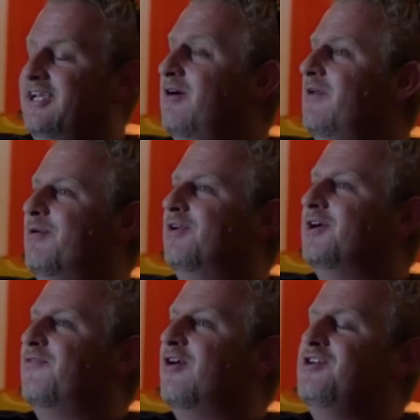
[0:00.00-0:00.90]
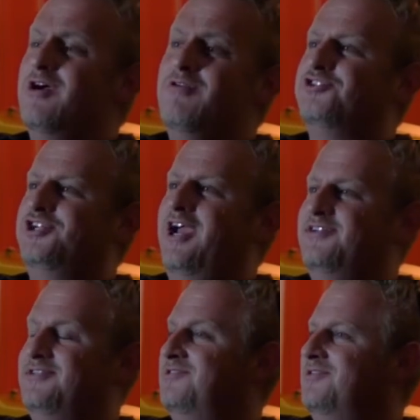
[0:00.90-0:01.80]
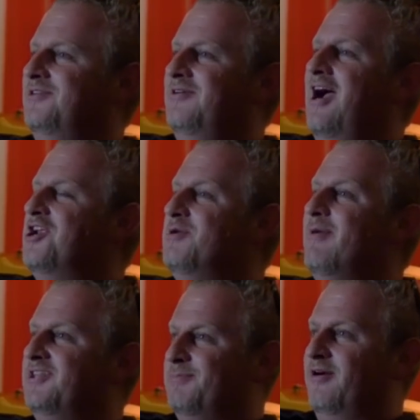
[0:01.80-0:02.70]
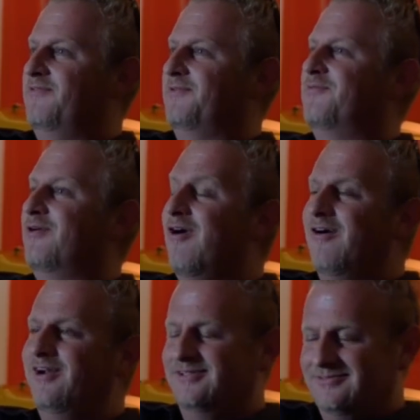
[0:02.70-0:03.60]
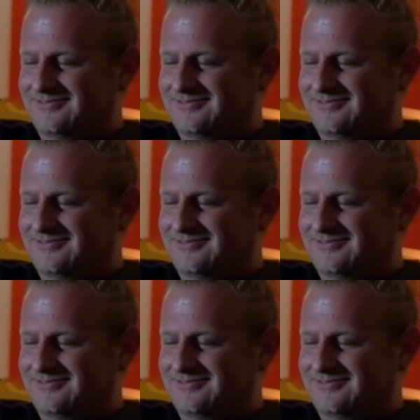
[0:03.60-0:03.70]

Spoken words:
you know, they were looking for a donor chassis. So how do you make the perfect Ferrari?